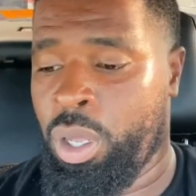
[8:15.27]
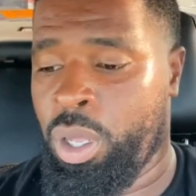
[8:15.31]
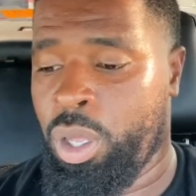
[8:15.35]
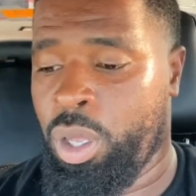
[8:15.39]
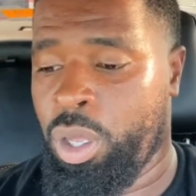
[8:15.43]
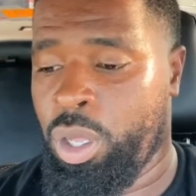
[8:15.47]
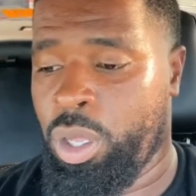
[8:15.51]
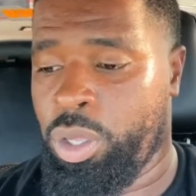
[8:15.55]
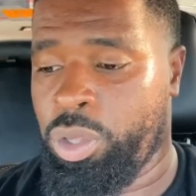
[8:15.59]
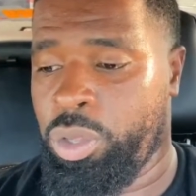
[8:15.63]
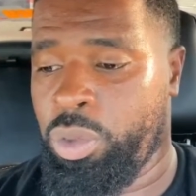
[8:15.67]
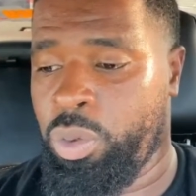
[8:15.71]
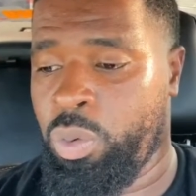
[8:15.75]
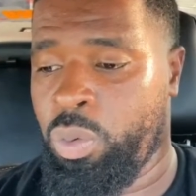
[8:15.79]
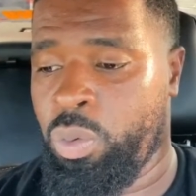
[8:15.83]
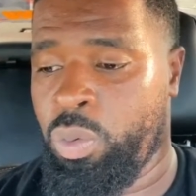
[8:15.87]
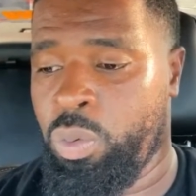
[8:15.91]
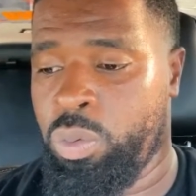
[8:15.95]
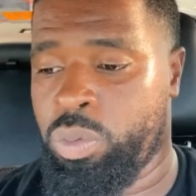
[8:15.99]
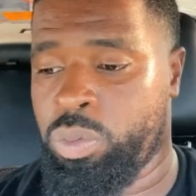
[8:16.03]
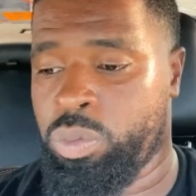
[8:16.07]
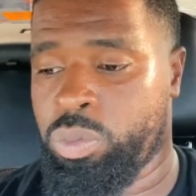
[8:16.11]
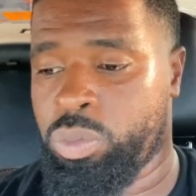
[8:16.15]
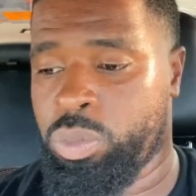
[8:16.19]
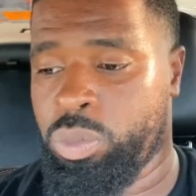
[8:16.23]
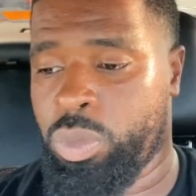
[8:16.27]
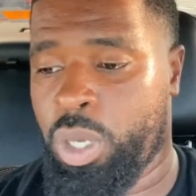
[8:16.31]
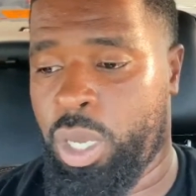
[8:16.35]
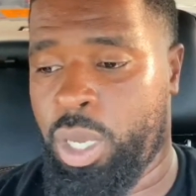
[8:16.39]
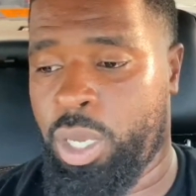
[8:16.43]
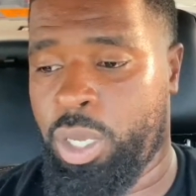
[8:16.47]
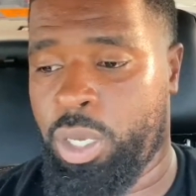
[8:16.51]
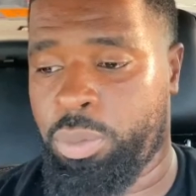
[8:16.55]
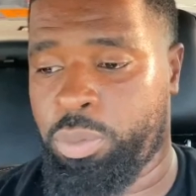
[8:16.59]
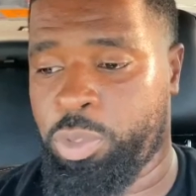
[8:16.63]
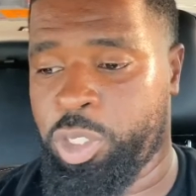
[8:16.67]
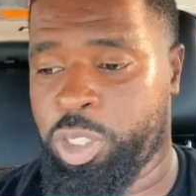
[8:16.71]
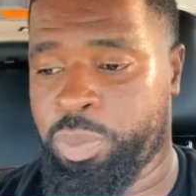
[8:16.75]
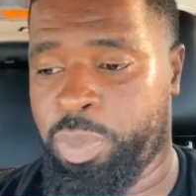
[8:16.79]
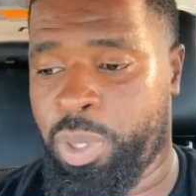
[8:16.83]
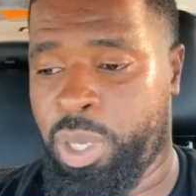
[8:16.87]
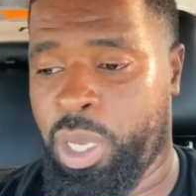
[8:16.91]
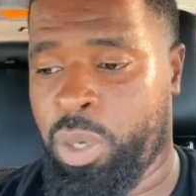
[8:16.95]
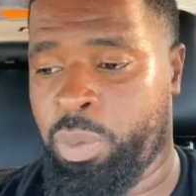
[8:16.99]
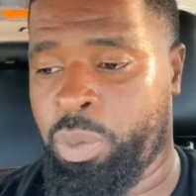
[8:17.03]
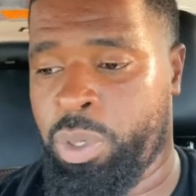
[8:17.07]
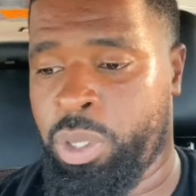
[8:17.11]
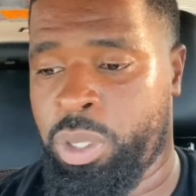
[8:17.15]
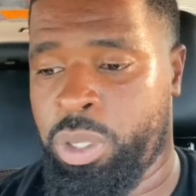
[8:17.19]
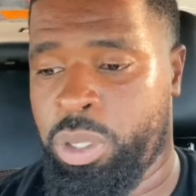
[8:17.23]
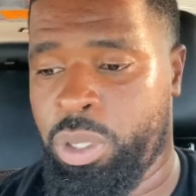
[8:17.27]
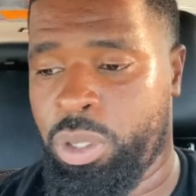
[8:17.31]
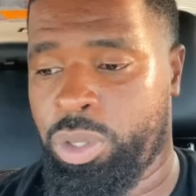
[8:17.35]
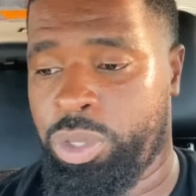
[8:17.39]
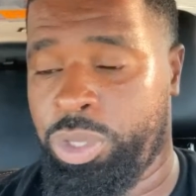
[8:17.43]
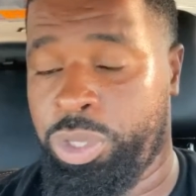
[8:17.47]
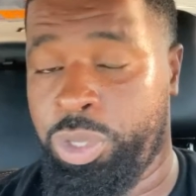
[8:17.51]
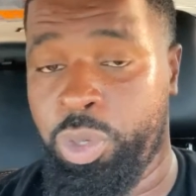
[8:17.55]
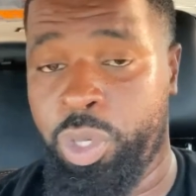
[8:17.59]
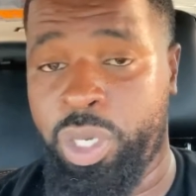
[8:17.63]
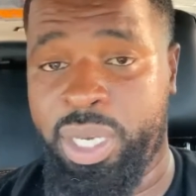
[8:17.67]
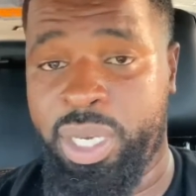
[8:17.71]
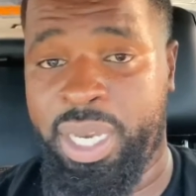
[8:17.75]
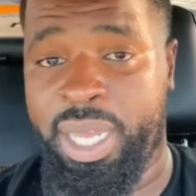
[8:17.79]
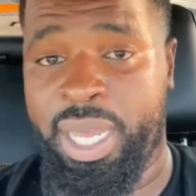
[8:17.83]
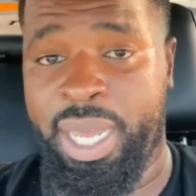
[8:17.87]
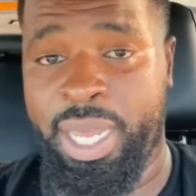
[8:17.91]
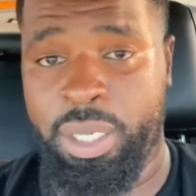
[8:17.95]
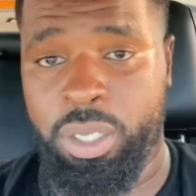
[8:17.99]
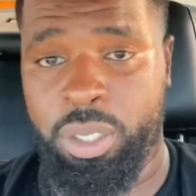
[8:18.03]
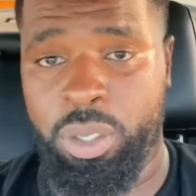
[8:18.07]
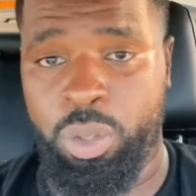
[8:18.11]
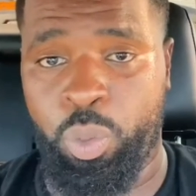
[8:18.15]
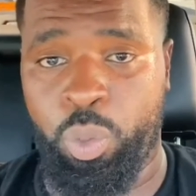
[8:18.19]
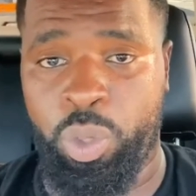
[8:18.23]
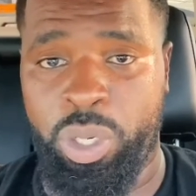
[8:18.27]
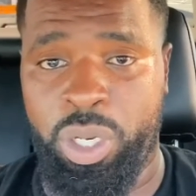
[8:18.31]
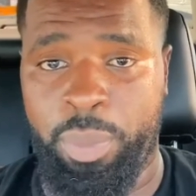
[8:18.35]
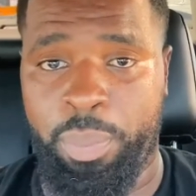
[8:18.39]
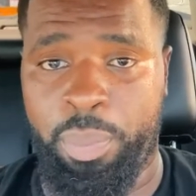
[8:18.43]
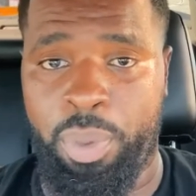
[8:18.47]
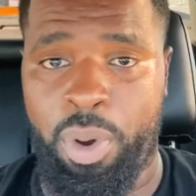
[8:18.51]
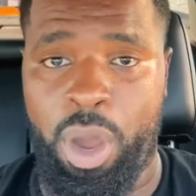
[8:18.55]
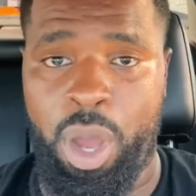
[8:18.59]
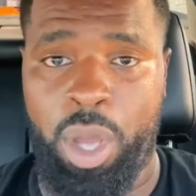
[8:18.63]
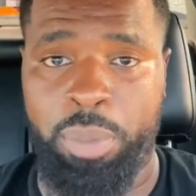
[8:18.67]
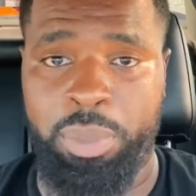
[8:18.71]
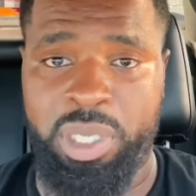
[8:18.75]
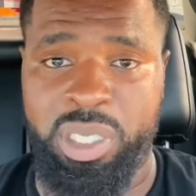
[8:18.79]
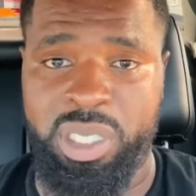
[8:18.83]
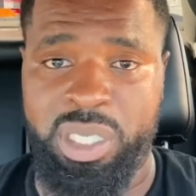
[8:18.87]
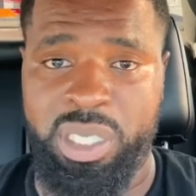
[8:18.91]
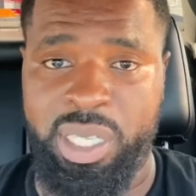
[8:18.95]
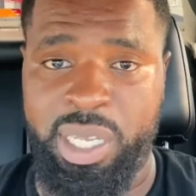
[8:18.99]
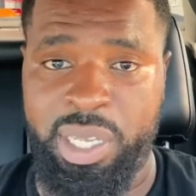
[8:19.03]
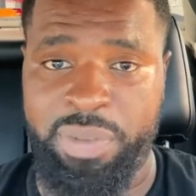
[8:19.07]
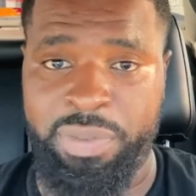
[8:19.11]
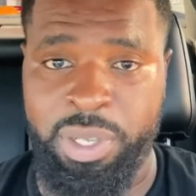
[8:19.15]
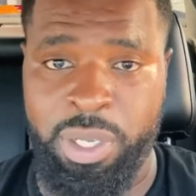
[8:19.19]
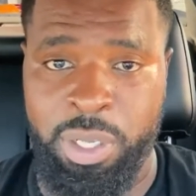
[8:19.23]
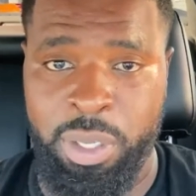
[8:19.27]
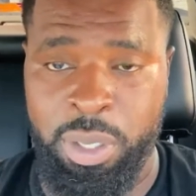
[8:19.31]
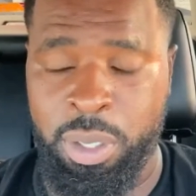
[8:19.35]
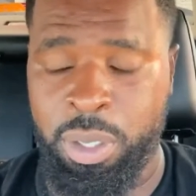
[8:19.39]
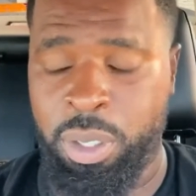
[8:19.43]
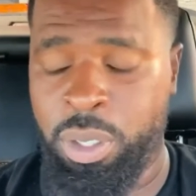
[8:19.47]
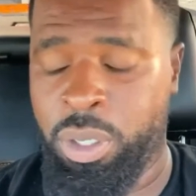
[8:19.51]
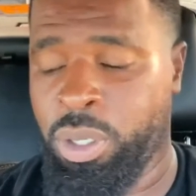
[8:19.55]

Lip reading: You respond with Uconnect when the prompt is given.